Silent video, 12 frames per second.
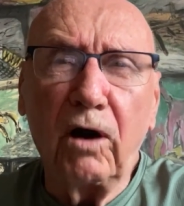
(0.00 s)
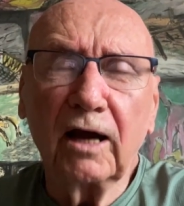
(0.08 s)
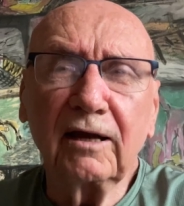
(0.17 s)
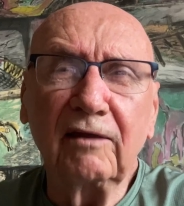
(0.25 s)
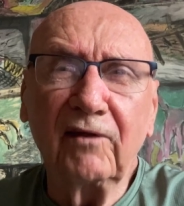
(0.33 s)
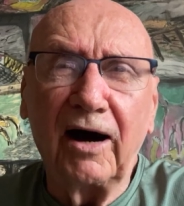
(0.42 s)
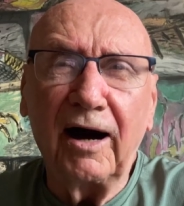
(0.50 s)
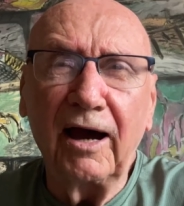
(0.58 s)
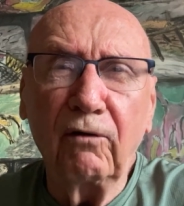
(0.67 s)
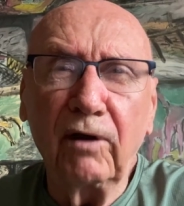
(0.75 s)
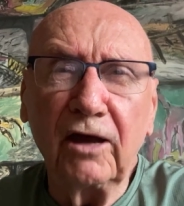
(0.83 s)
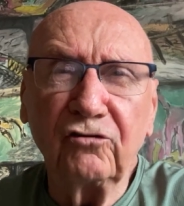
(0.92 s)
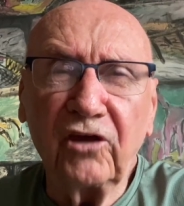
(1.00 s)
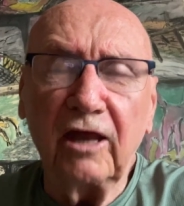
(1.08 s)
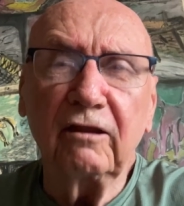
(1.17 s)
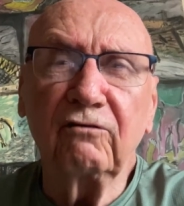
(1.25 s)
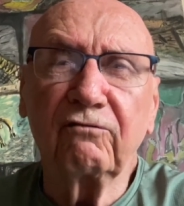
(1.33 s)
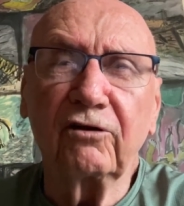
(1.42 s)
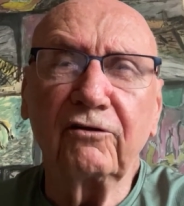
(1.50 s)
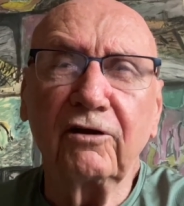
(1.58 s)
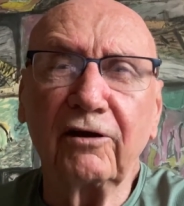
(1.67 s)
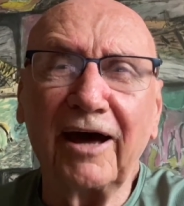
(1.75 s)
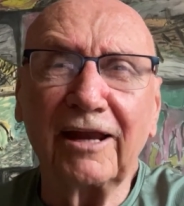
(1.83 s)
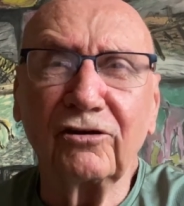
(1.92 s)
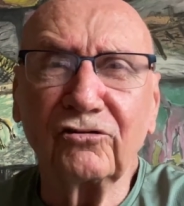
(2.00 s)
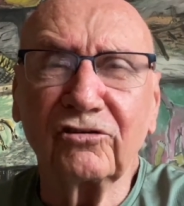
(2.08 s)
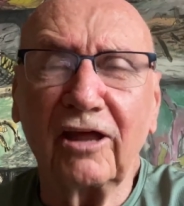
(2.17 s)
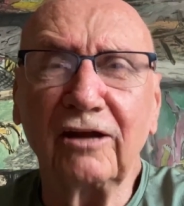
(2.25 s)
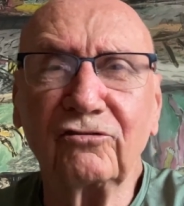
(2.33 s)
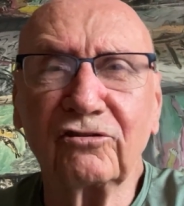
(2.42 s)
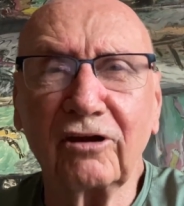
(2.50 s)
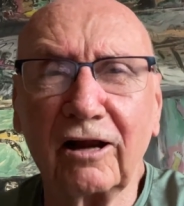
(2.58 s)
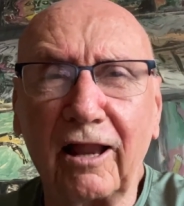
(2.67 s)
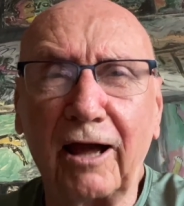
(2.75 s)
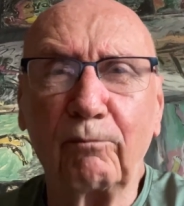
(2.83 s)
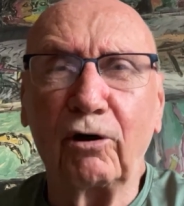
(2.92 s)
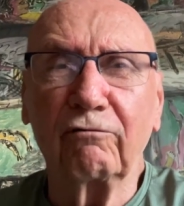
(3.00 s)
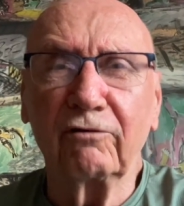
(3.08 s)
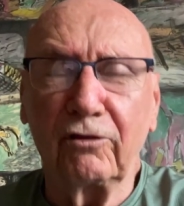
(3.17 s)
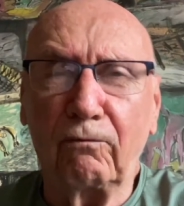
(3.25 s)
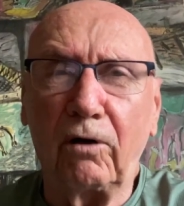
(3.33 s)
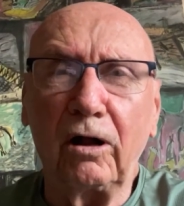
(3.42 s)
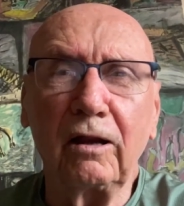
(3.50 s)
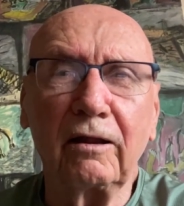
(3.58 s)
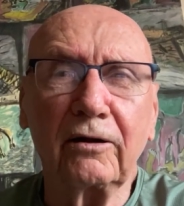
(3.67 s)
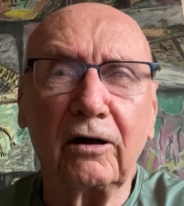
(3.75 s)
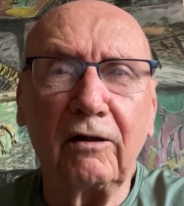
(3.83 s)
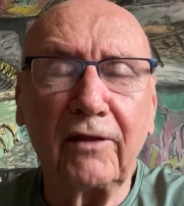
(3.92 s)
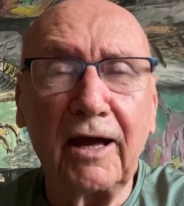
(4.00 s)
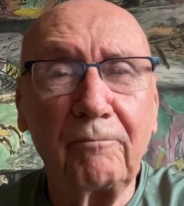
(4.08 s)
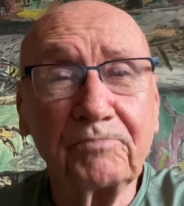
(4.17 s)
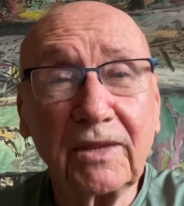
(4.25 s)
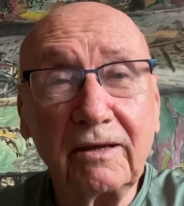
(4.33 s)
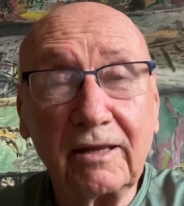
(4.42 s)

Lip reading: walking the highways heading for the United States to climb over the wall and all that.